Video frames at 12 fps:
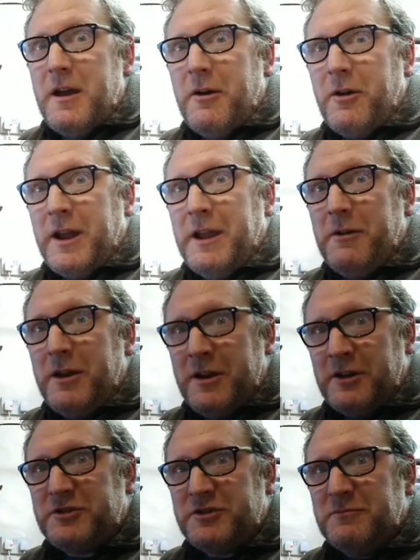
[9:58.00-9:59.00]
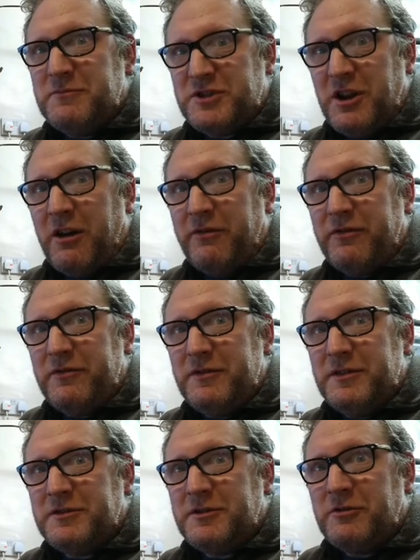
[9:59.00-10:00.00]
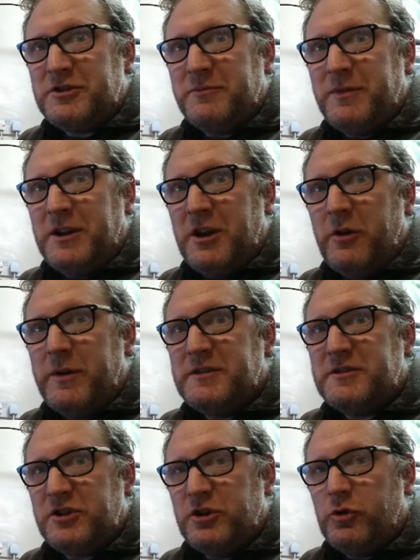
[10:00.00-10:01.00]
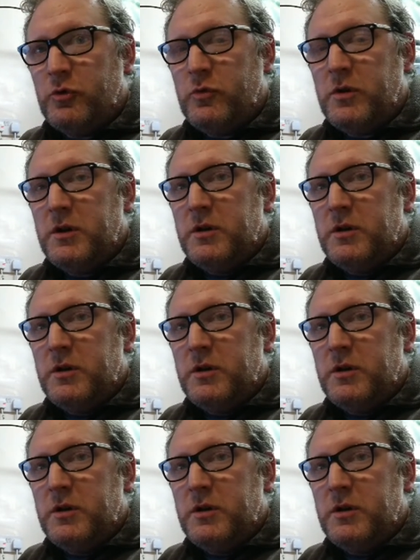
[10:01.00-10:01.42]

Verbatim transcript: Okay, custom stuff has got to be going to